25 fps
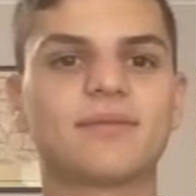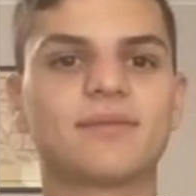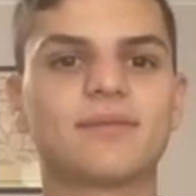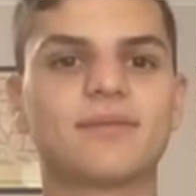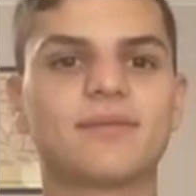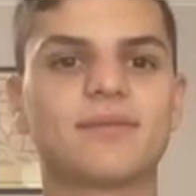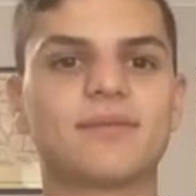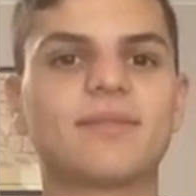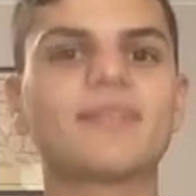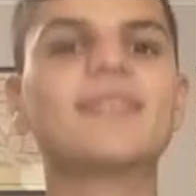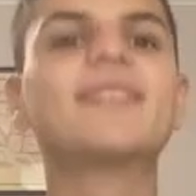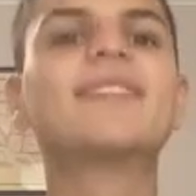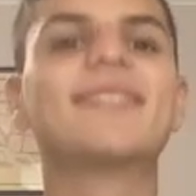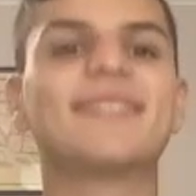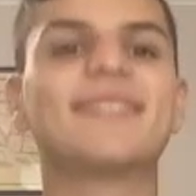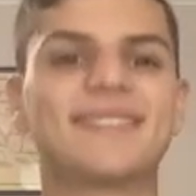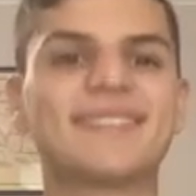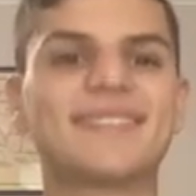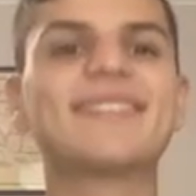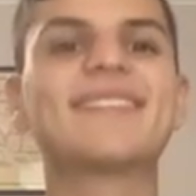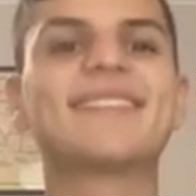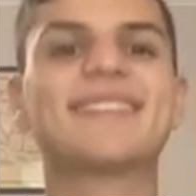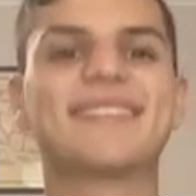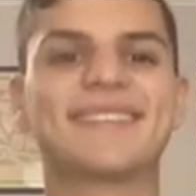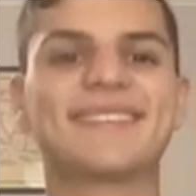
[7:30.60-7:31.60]

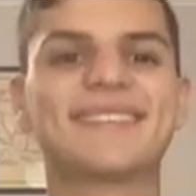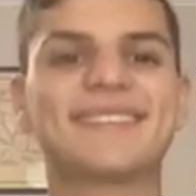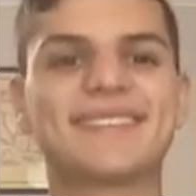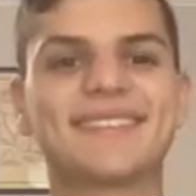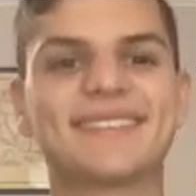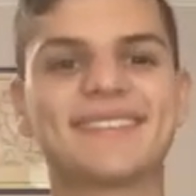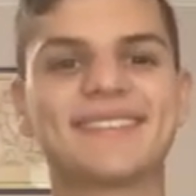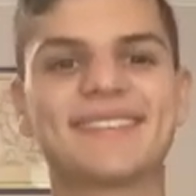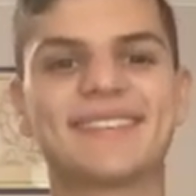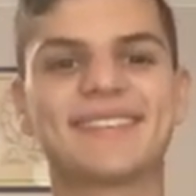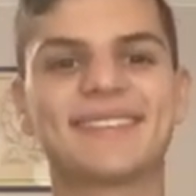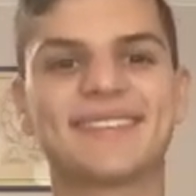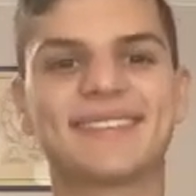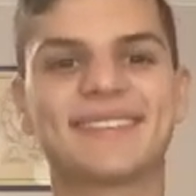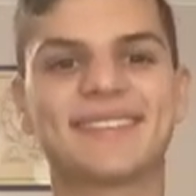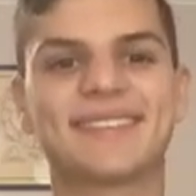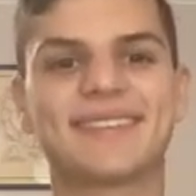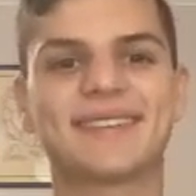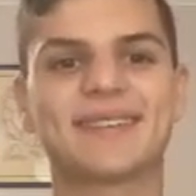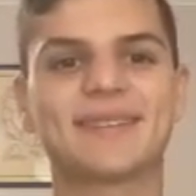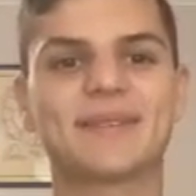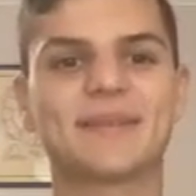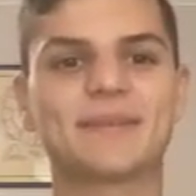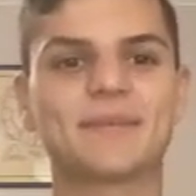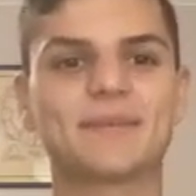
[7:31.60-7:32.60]

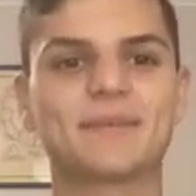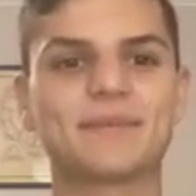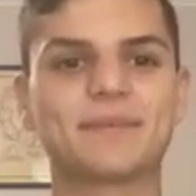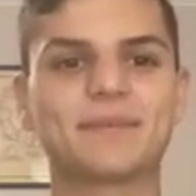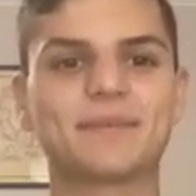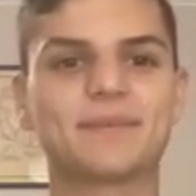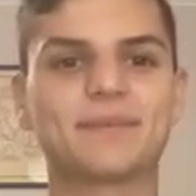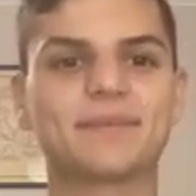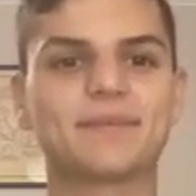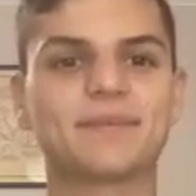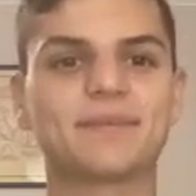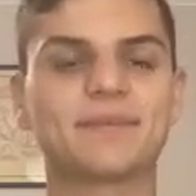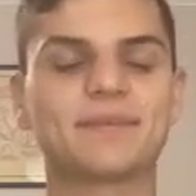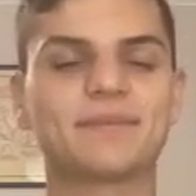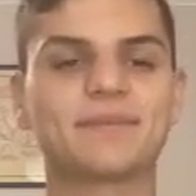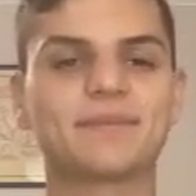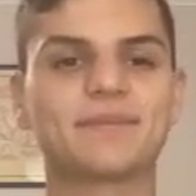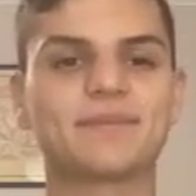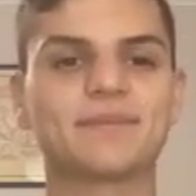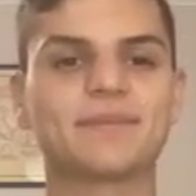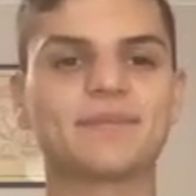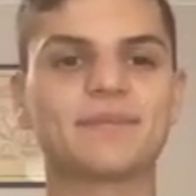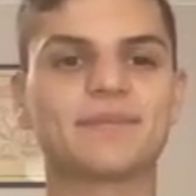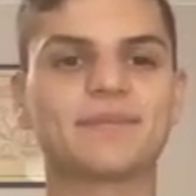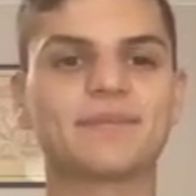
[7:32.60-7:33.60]

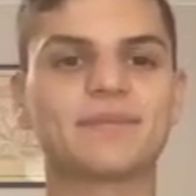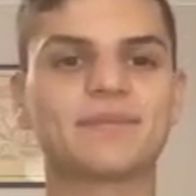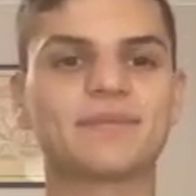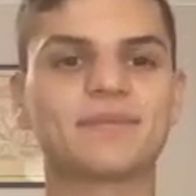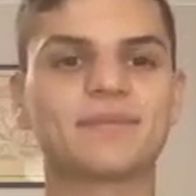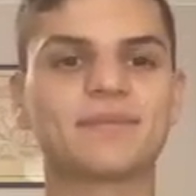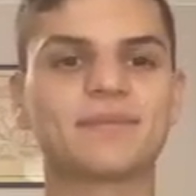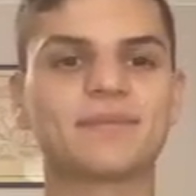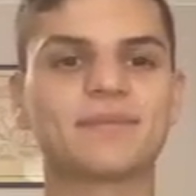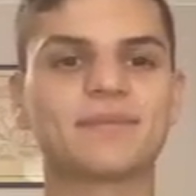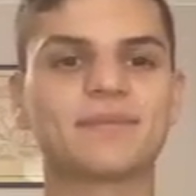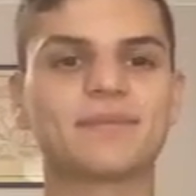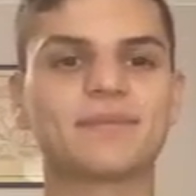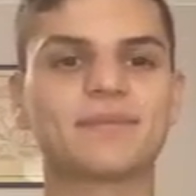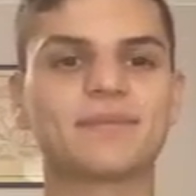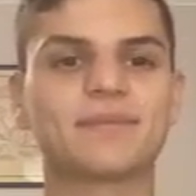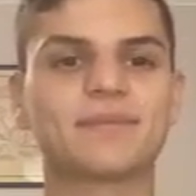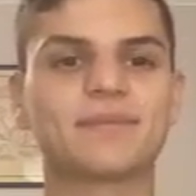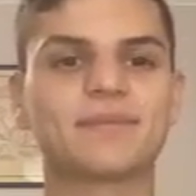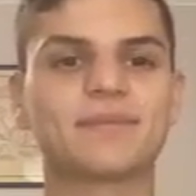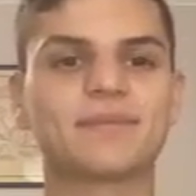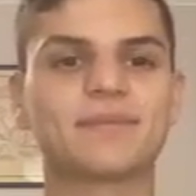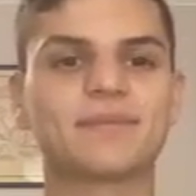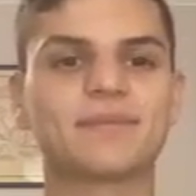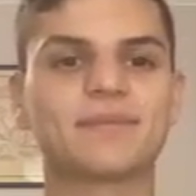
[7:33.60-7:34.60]

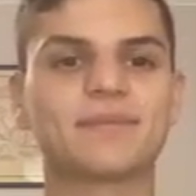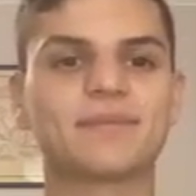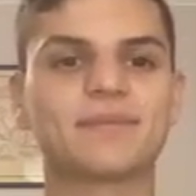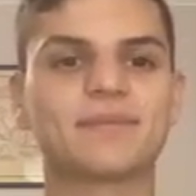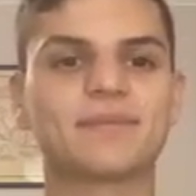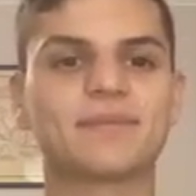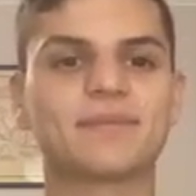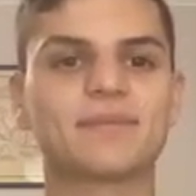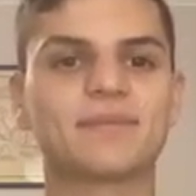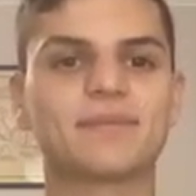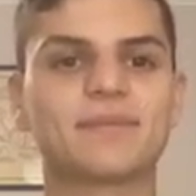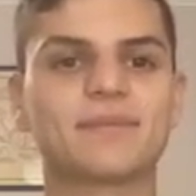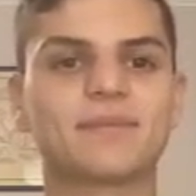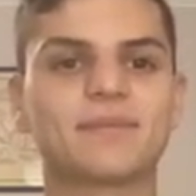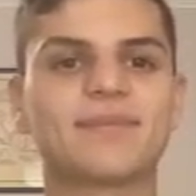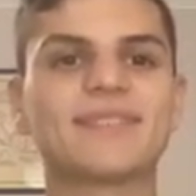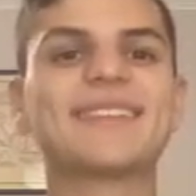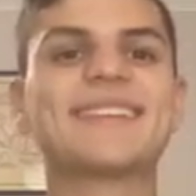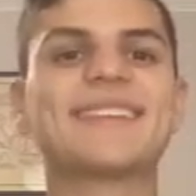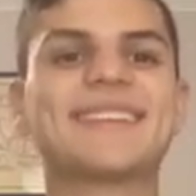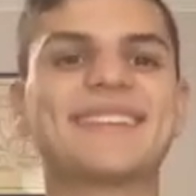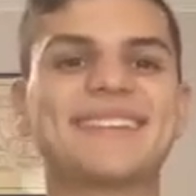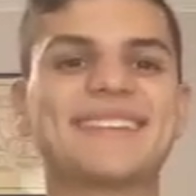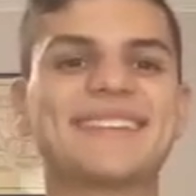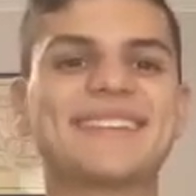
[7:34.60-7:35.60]

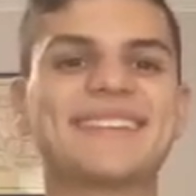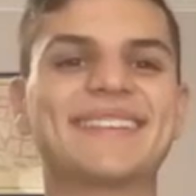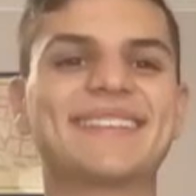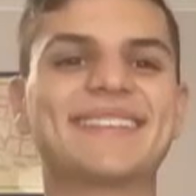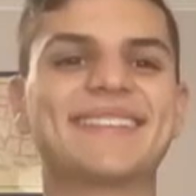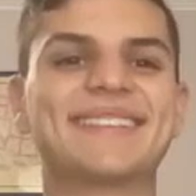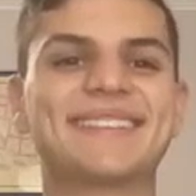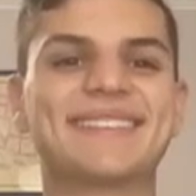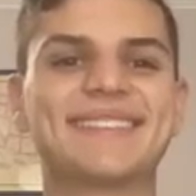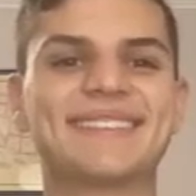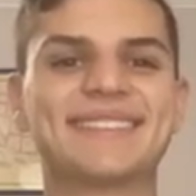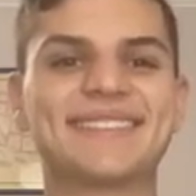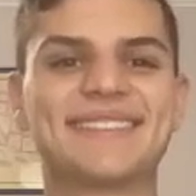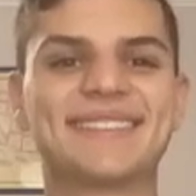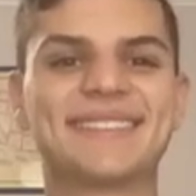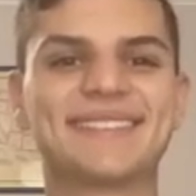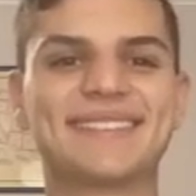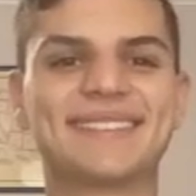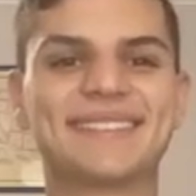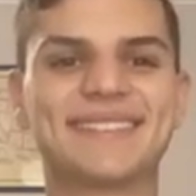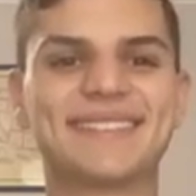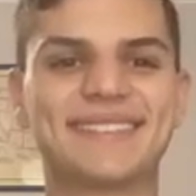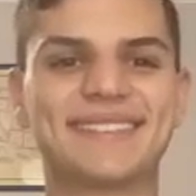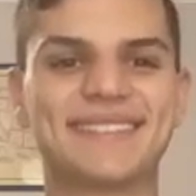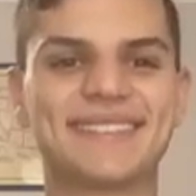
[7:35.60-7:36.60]

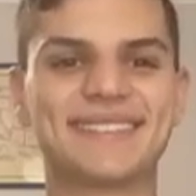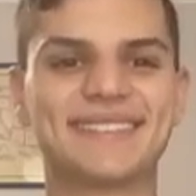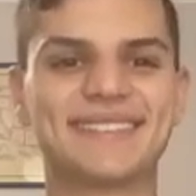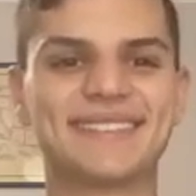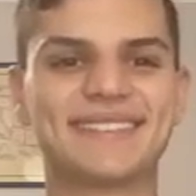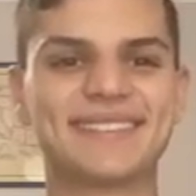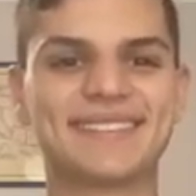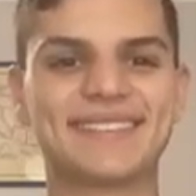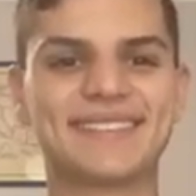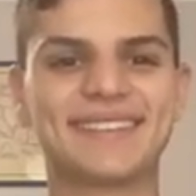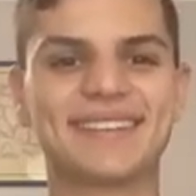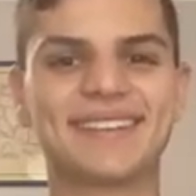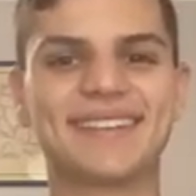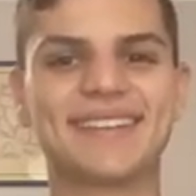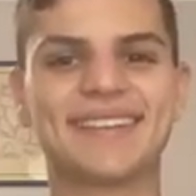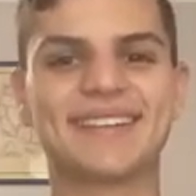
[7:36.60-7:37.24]
This person isn't speaking.